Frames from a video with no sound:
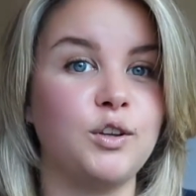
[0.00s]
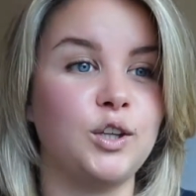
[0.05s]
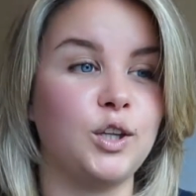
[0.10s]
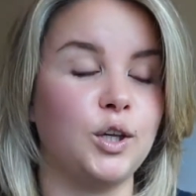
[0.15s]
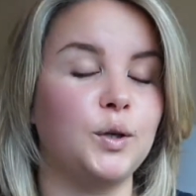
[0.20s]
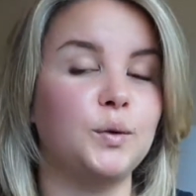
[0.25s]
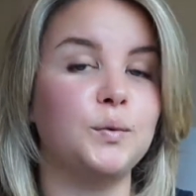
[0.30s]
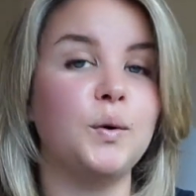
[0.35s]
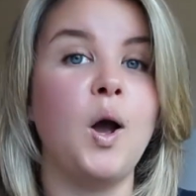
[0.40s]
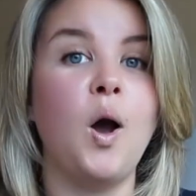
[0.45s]

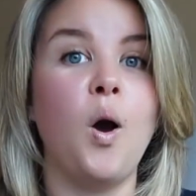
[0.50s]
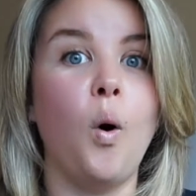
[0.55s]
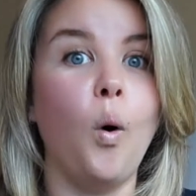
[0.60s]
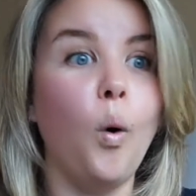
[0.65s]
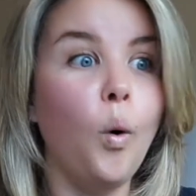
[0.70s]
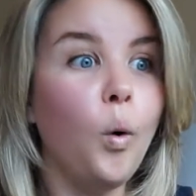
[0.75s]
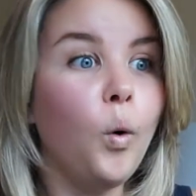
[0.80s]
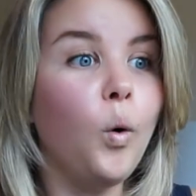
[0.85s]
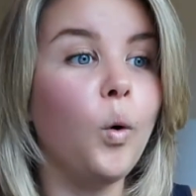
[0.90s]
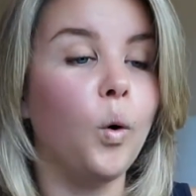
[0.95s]
Or,
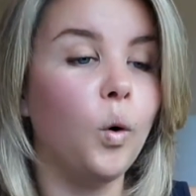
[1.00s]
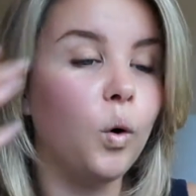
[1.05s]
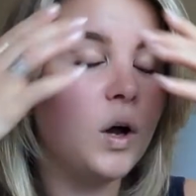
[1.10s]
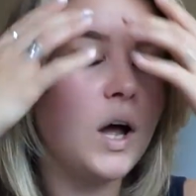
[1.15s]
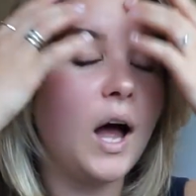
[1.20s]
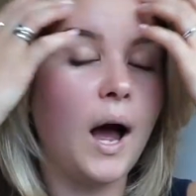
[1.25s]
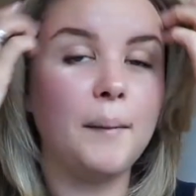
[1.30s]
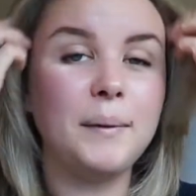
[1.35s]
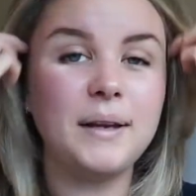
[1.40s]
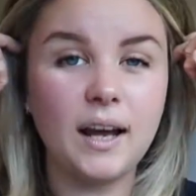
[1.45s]
I mean, I know
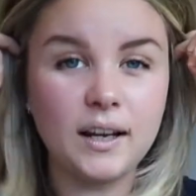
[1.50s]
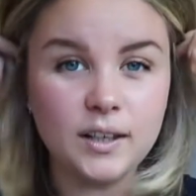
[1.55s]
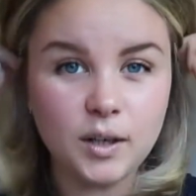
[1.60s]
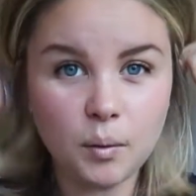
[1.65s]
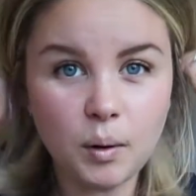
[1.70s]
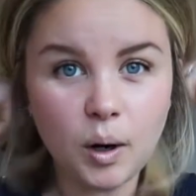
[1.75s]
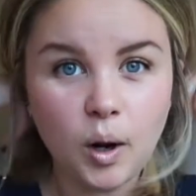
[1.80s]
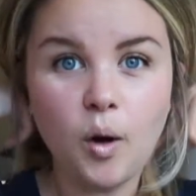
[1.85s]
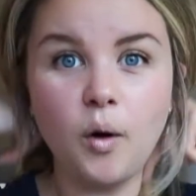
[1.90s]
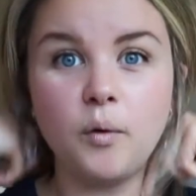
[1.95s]
a lot of
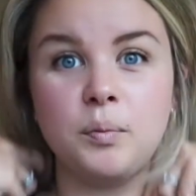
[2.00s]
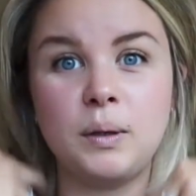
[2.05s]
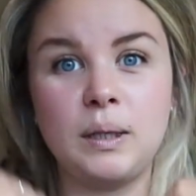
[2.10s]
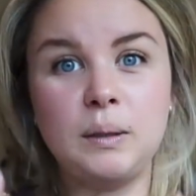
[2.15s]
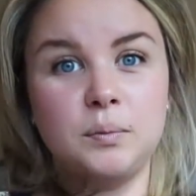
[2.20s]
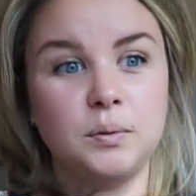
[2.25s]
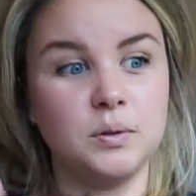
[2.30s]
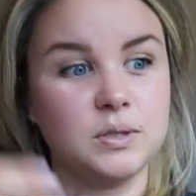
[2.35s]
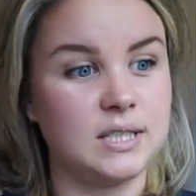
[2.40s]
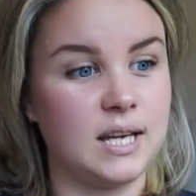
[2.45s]
people say,
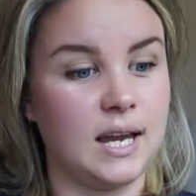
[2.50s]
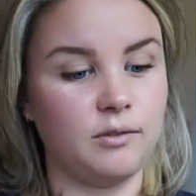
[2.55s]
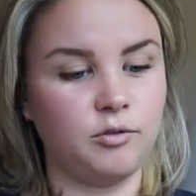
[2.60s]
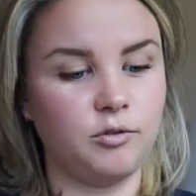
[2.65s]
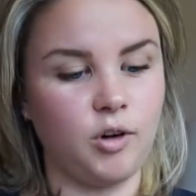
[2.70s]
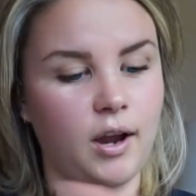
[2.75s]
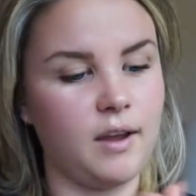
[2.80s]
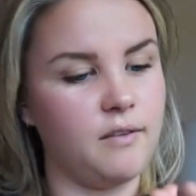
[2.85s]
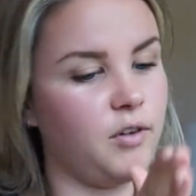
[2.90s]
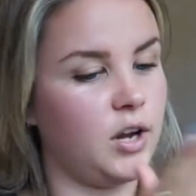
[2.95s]
right, if I do,
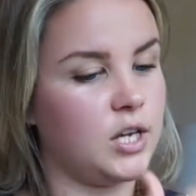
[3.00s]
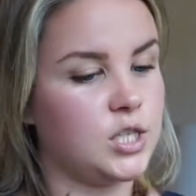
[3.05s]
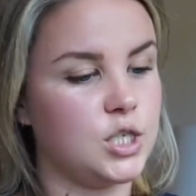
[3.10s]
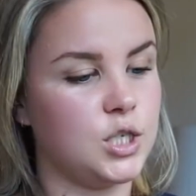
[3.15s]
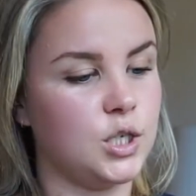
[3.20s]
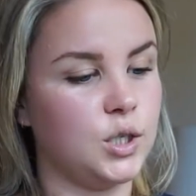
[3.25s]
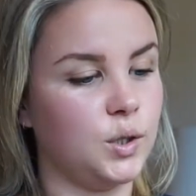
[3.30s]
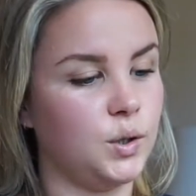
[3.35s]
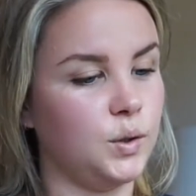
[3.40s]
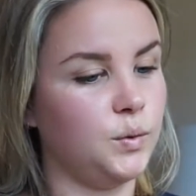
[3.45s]
you know,